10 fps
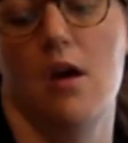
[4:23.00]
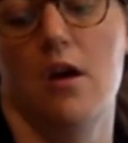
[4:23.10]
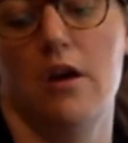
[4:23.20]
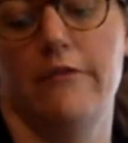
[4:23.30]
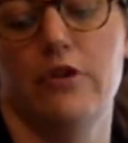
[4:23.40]

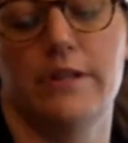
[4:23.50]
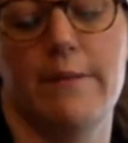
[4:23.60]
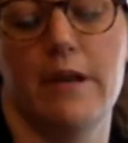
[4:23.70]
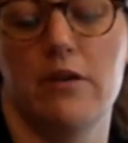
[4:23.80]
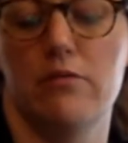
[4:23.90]
If you're
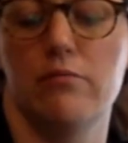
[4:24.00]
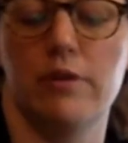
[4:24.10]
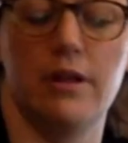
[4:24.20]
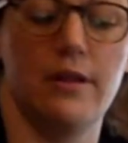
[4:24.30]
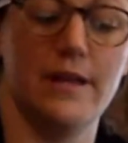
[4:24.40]
somebody who
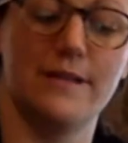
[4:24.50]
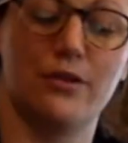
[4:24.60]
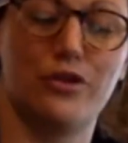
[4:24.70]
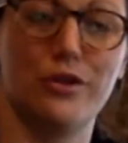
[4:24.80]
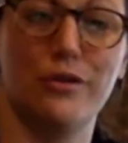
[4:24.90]
really likes to
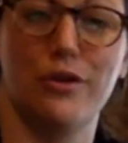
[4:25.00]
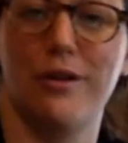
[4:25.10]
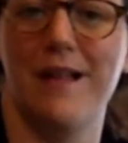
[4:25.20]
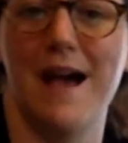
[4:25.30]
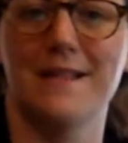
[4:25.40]
chill your
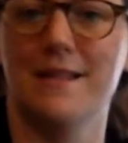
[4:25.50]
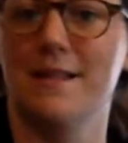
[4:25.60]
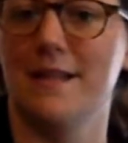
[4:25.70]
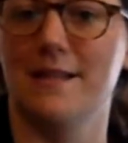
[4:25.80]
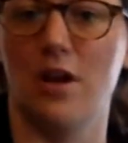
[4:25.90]
glasses,
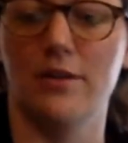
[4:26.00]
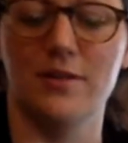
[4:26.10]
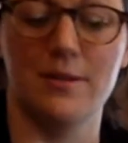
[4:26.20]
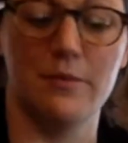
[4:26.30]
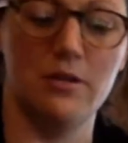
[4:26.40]
that's also
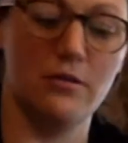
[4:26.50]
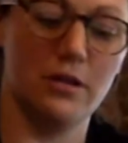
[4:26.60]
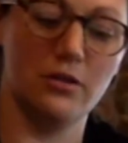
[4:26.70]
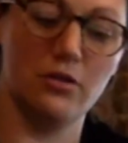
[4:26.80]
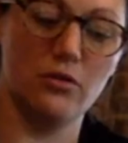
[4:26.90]
something you can
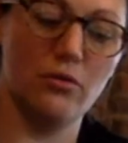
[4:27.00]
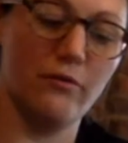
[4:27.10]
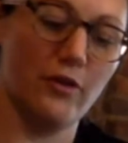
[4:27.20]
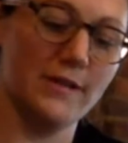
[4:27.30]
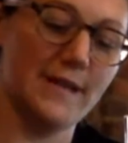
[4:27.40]
do for
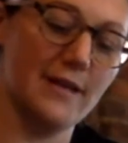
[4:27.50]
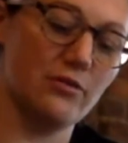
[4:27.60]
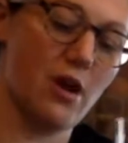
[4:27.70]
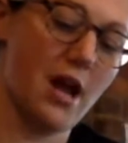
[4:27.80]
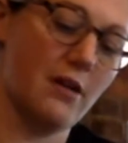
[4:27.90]
a
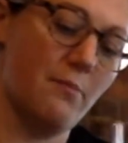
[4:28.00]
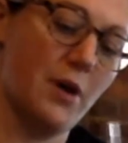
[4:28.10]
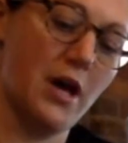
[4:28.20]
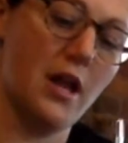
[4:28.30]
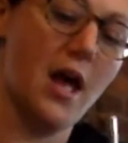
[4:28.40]
Sazerac,
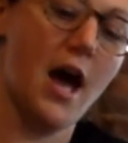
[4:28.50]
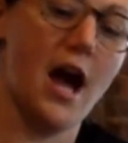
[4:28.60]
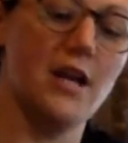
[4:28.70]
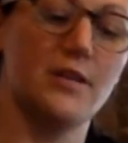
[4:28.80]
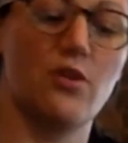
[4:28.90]
but I
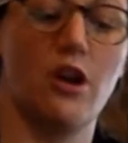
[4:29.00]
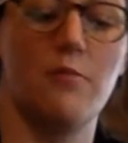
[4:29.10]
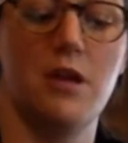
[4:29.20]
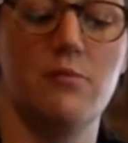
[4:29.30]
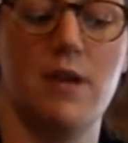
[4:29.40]
just
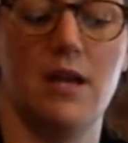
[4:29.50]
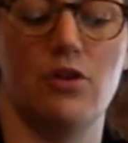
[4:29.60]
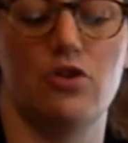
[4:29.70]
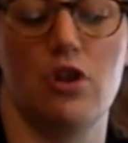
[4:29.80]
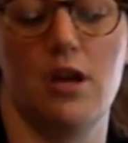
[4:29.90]
recommend making
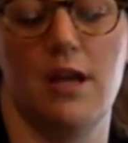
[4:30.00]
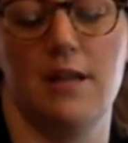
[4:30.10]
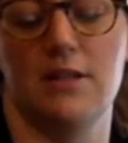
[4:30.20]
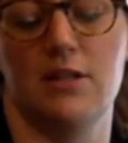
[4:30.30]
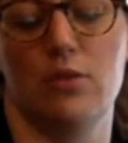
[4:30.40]
sure it
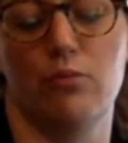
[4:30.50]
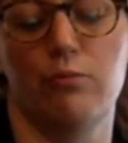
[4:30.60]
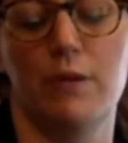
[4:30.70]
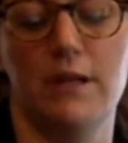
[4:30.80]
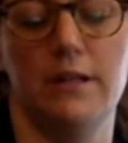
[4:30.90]
gets just a
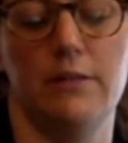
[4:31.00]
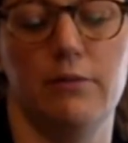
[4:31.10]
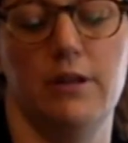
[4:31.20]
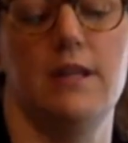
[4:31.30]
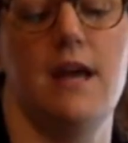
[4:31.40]
really
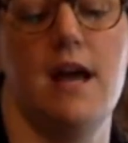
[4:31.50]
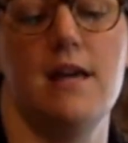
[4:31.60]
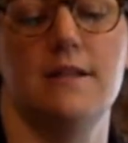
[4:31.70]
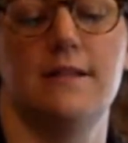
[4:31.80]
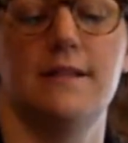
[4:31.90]

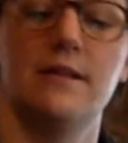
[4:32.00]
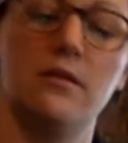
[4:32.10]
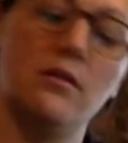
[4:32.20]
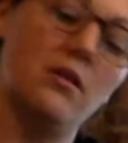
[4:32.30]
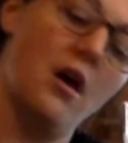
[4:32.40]
nice
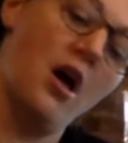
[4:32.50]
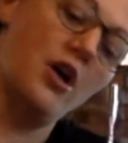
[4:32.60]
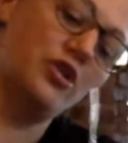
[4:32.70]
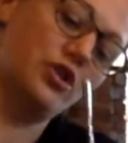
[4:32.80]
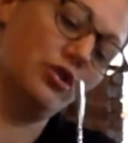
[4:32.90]

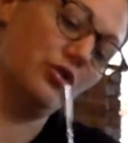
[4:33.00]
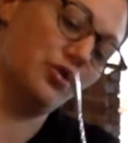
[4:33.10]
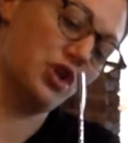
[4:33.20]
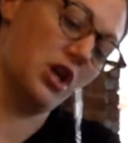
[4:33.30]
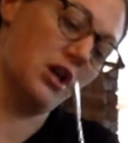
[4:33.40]

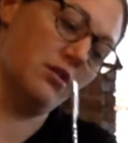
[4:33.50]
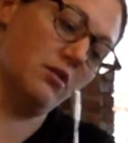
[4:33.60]
dilution